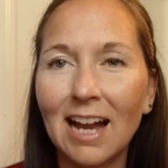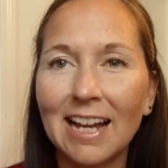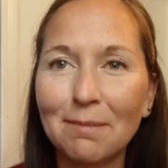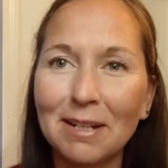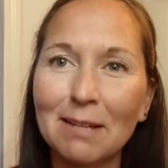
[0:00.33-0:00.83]

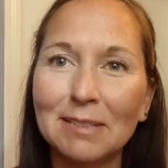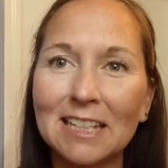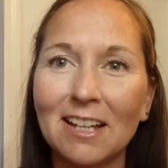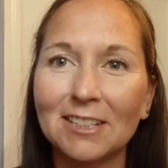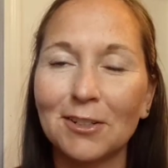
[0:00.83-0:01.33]
Hi, my name is
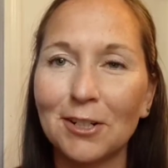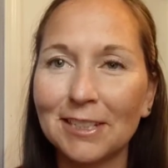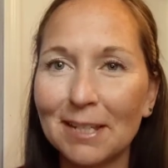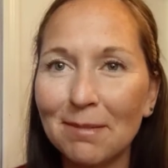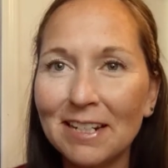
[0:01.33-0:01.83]
Eliza
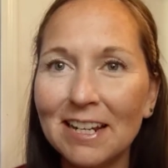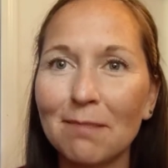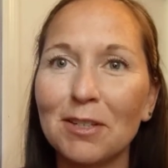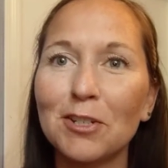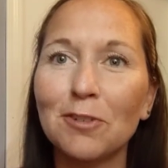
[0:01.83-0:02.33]
Erxleben.
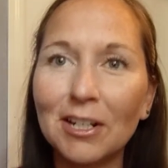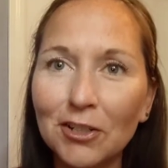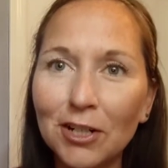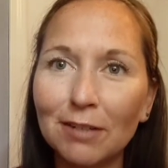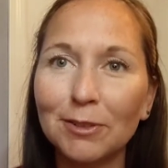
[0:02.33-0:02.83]
I'm the
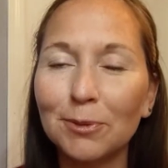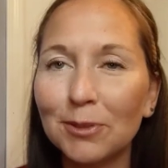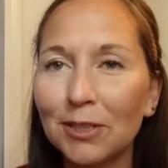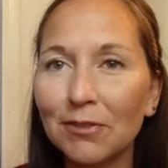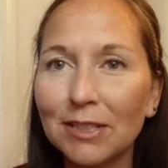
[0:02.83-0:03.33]
Director of
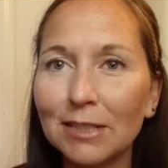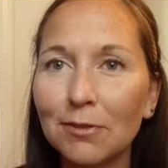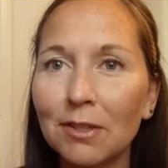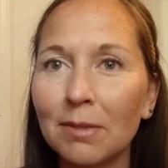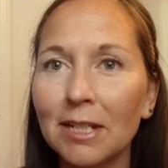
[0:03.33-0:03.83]
Student Services
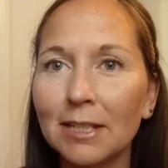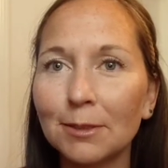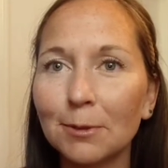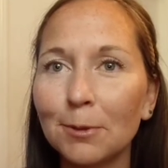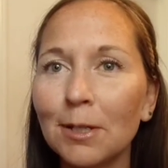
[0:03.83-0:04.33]
for the Media
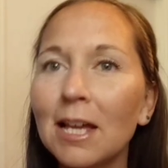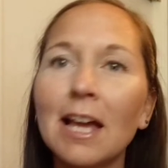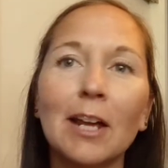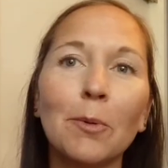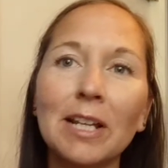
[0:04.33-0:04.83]
School.
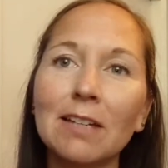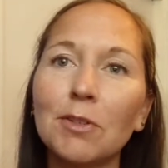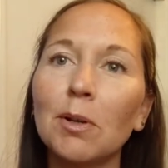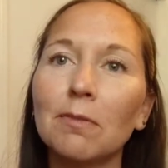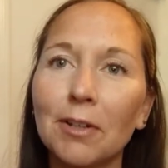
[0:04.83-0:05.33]
I want to give
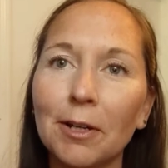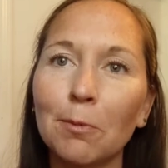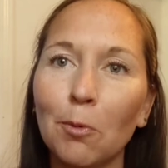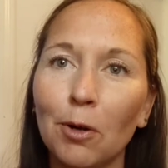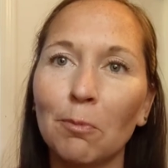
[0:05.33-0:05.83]
you a very
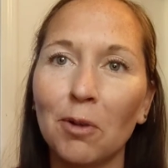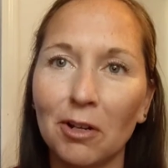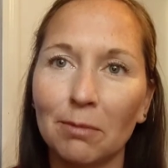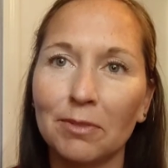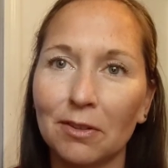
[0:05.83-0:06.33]
warm
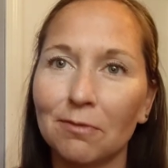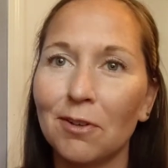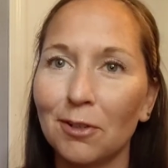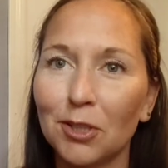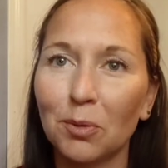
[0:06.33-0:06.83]
welcome to the
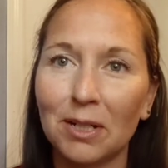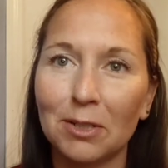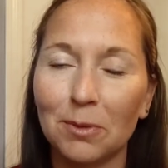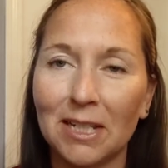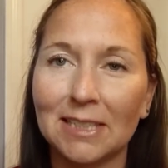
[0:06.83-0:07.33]
fall
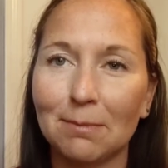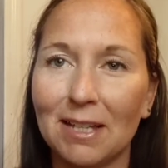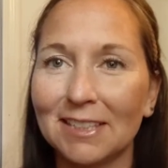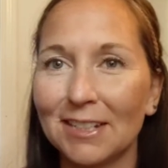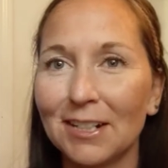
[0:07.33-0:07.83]
2020
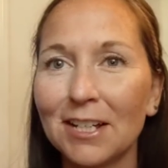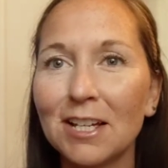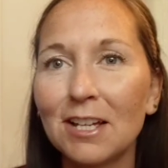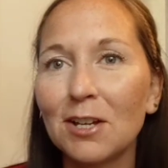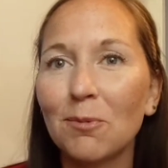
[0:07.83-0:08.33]
semester.
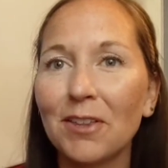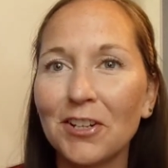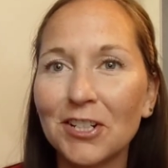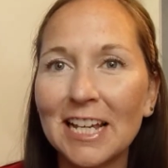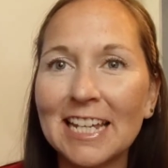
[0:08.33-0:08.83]
Whether
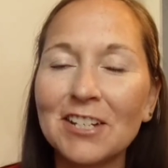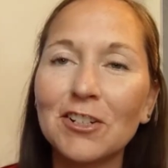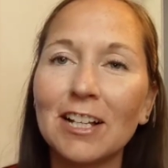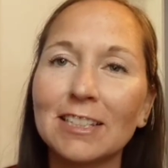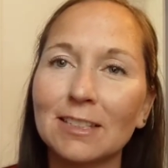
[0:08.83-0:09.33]
you're taking your
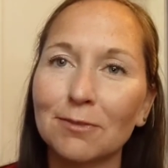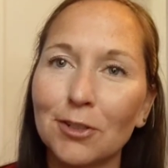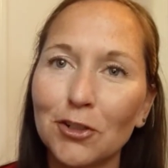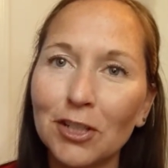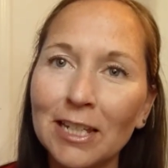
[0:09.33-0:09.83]
classes
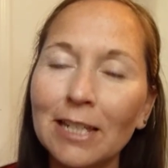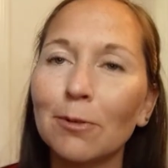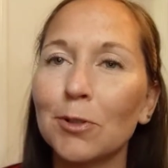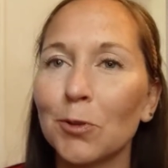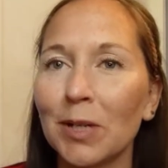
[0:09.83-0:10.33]
virtually
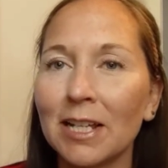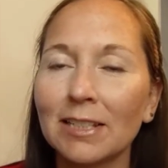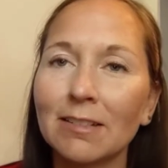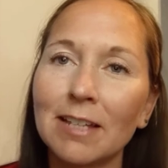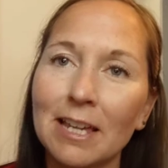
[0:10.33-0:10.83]
or joining
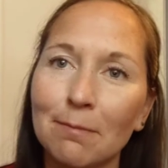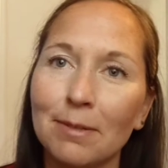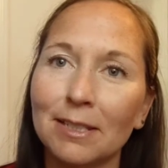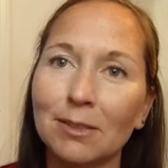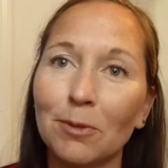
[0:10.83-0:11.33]
us on
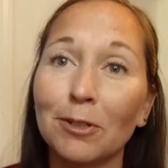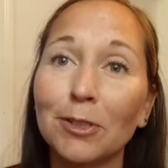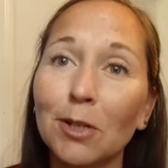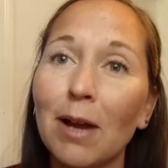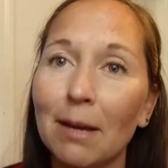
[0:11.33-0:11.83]
campus, we are
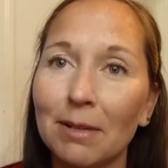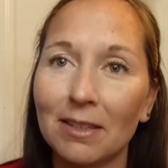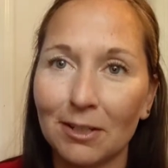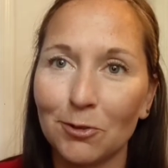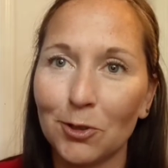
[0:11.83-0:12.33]
so happy
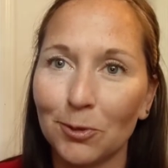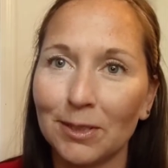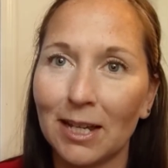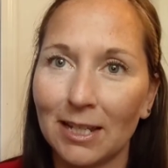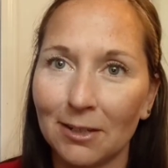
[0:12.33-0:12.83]
that you chose
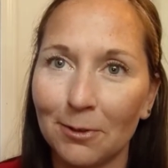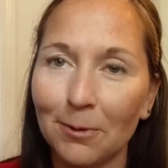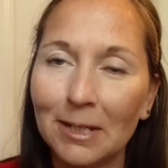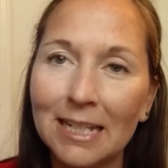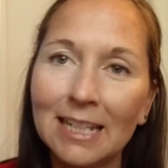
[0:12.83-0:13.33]
IU.